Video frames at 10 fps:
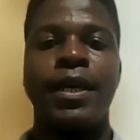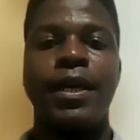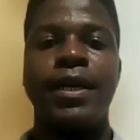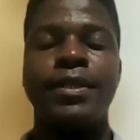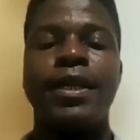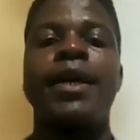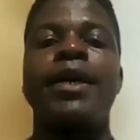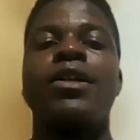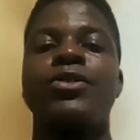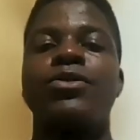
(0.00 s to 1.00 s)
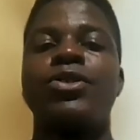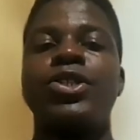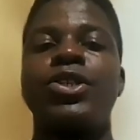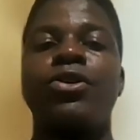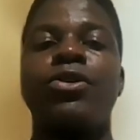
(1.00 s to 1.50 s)
And I also
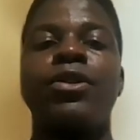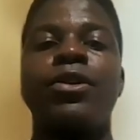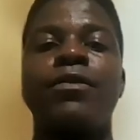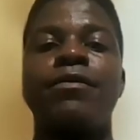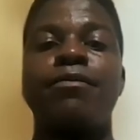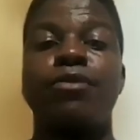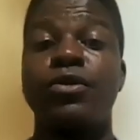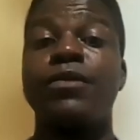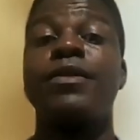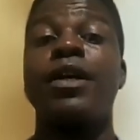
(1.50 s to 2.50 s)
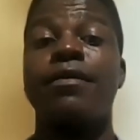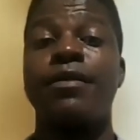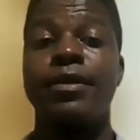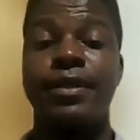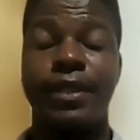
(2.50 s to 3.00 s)
share her love both of
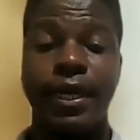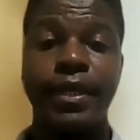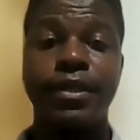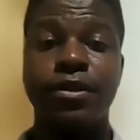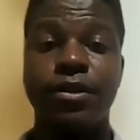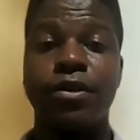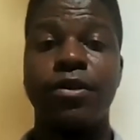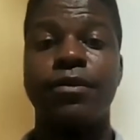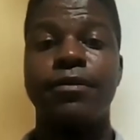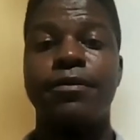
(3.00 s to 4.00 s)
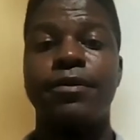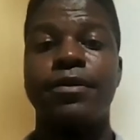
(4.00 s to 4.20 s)
novels and of